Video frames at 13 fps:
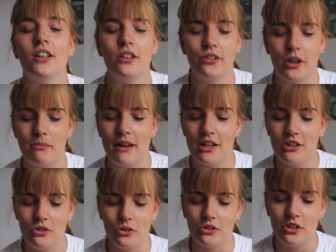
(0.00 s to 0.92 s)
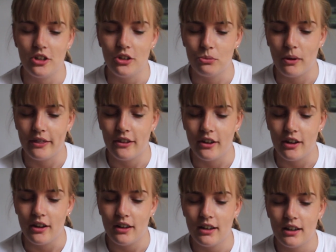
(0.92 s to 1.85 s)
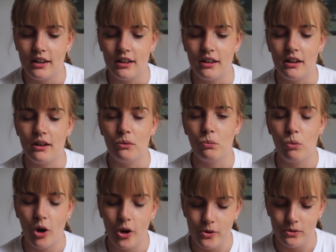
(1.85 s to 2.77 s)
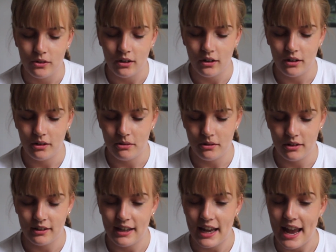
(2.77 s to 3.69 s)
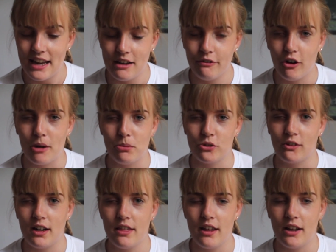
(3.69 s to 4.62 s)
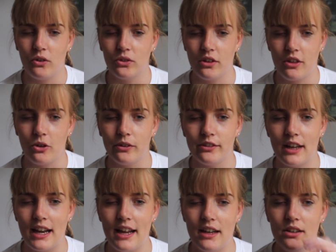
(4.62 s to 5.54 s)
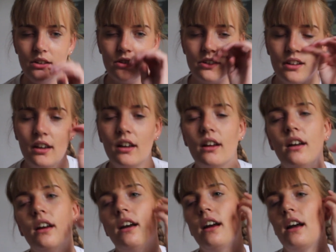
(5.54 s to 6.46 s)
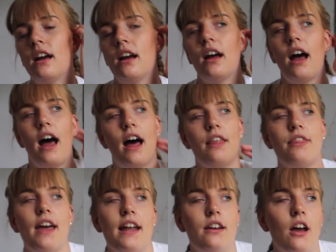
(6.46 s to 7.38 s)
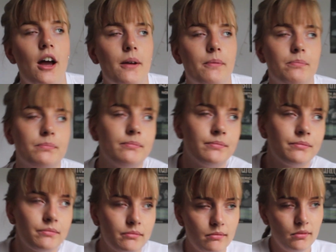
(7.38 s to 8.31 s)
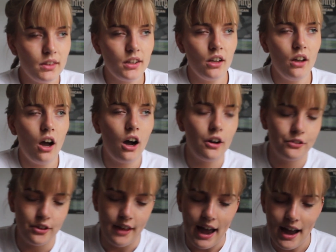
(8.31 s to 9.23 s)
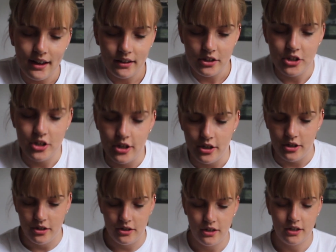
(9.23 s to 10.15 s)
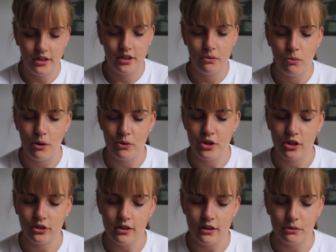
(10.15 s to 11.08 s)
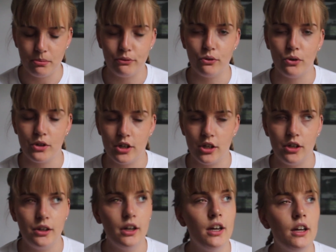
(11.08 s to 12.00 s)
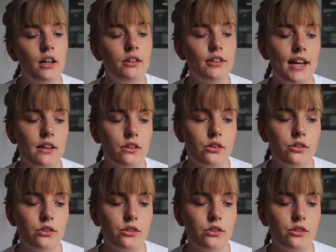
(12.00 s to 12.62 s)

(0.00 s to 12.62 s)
So make sure to use one that won't get any fibres or anything onto the contact lens. And then after that you can do this before you take the